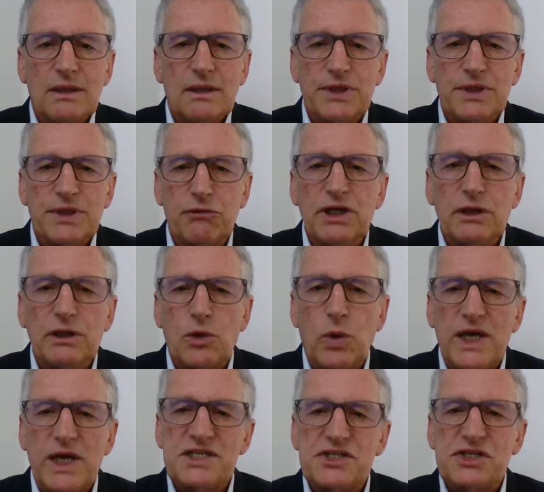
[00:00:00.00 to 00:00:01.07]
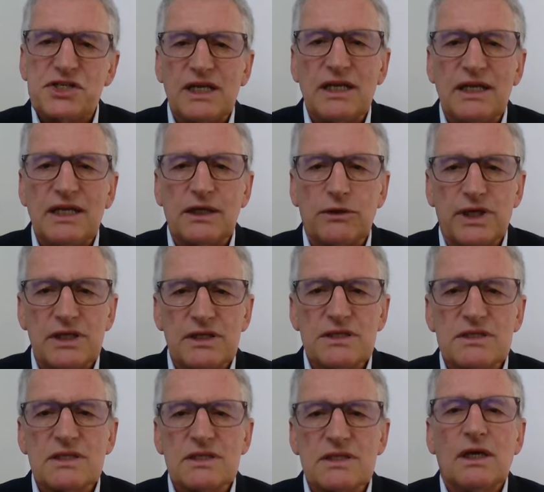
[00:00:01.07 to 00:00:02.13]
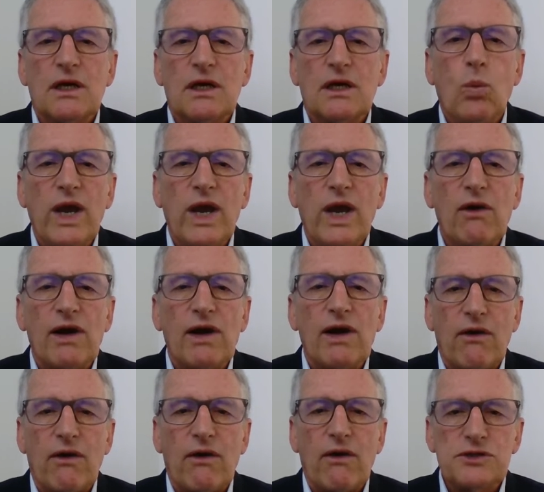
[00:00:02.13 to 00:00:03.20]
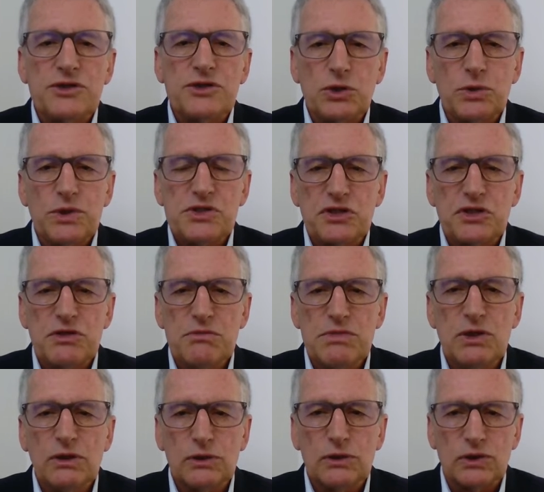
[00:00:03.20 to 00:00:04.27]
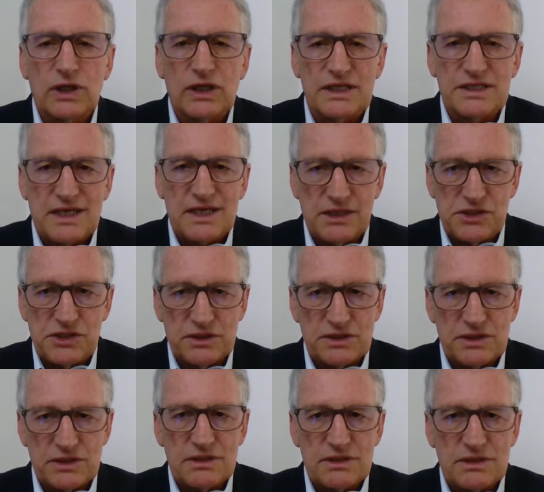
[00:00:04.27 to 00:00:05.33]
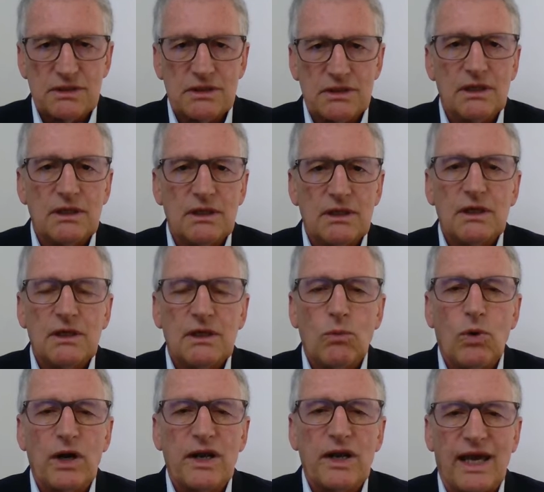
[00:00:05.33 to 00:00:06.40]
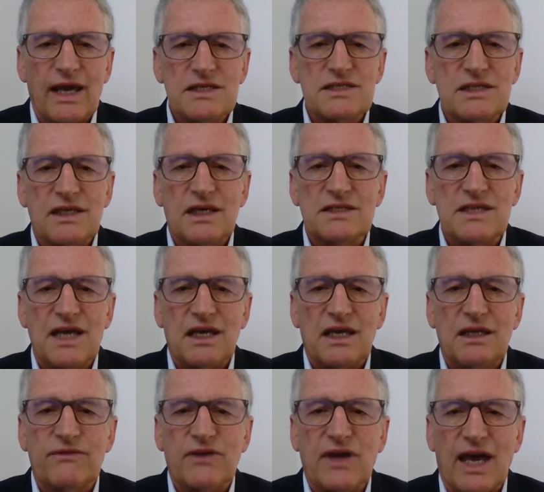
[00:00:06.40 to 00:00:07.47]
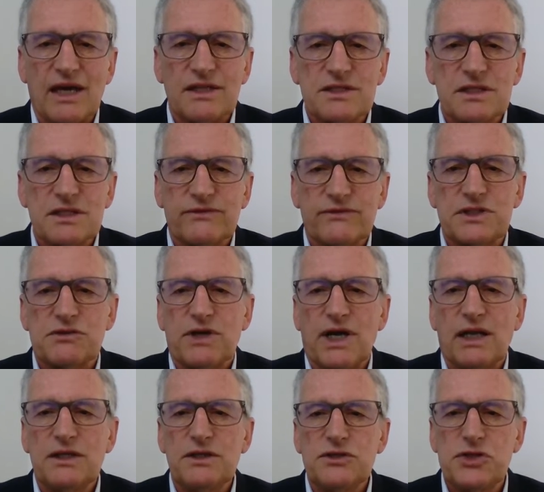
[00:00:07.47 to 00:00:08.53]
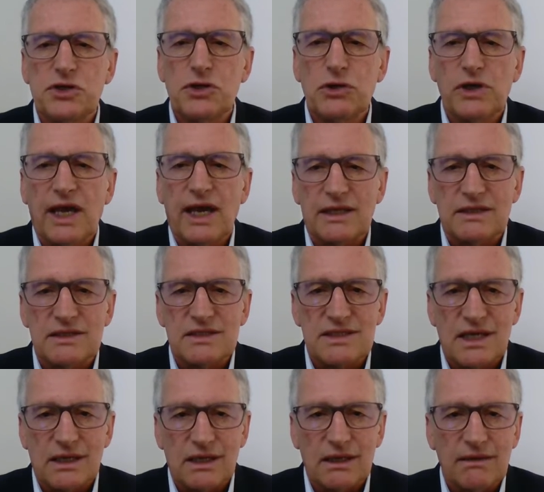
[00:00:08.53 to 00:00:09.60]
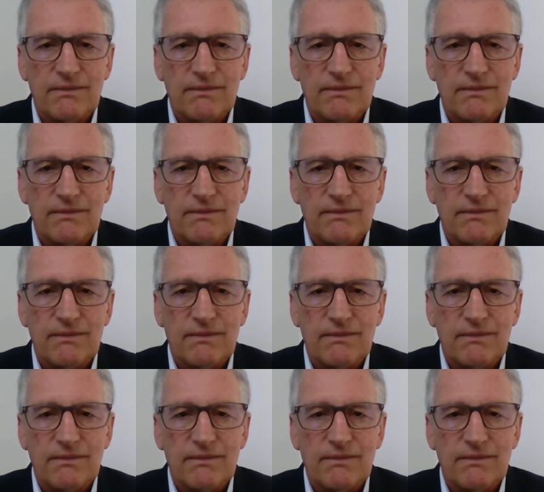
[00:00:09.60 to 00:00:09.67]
But the real question here is, where are our Jewish communal organisations? What has the Executive Council of Australian Jewry had to say?